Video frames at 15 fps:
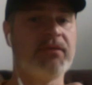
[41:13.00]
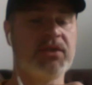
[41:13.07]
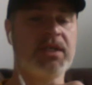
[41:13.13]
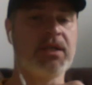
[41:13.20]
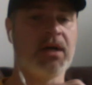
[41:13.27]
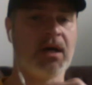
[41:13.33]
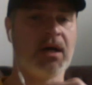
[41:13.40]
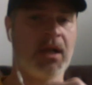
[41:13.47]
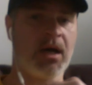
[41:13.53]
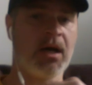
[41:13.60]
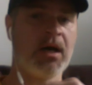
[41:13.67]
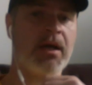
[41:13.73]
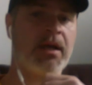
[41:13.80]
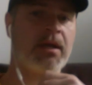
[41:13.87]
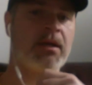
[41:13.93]
seen
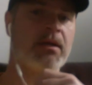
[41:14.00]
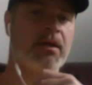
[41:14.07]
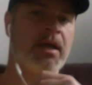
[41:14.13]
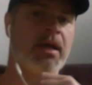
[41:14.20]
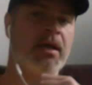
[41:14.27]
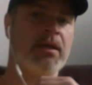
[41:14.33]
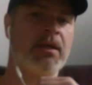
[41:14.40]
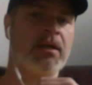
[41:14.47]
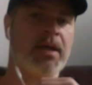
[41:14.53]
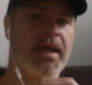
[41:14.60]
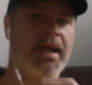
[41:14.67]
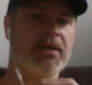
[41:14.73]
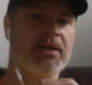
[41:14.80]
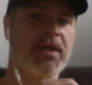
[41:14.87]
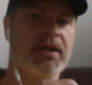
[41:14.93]
online and in
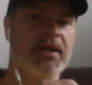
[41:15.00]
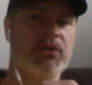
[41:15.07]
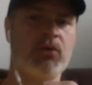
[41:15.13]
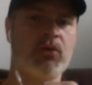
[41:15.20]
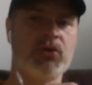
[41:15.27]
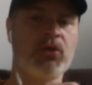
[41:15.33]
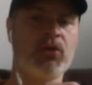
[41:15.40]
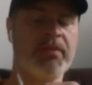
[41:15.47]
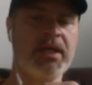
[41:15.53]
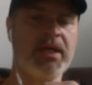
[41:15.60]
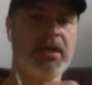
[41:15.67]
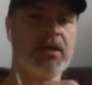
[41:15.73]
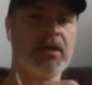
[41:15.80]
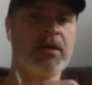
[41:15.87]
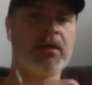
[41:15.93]
anti-social
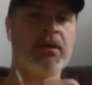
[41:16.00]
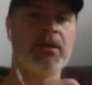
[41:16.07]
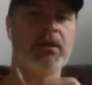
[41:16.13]
media